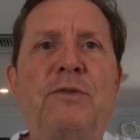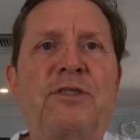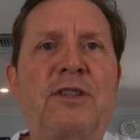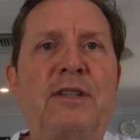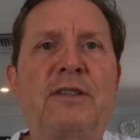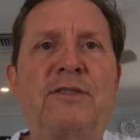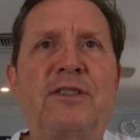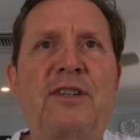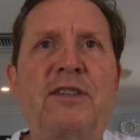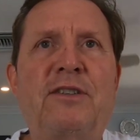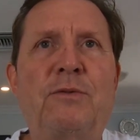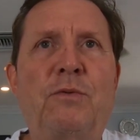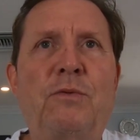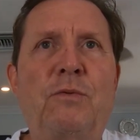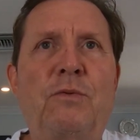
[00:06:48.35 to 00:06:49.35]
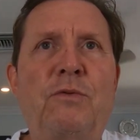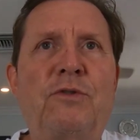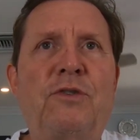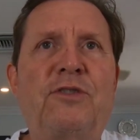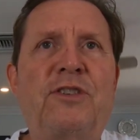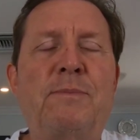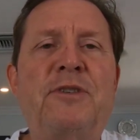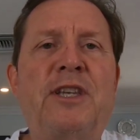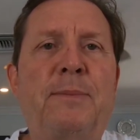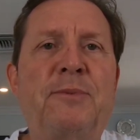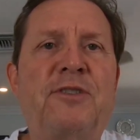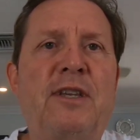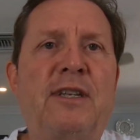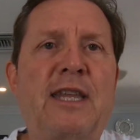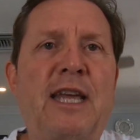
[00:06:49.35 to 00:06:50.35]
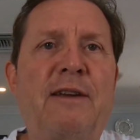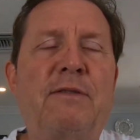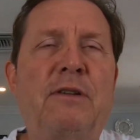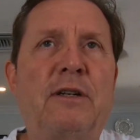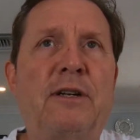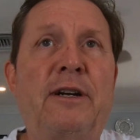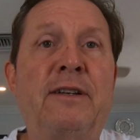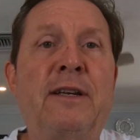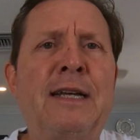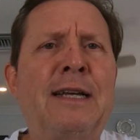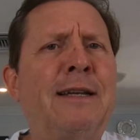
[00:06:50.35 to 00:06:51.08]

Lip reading: some tips that they've learned.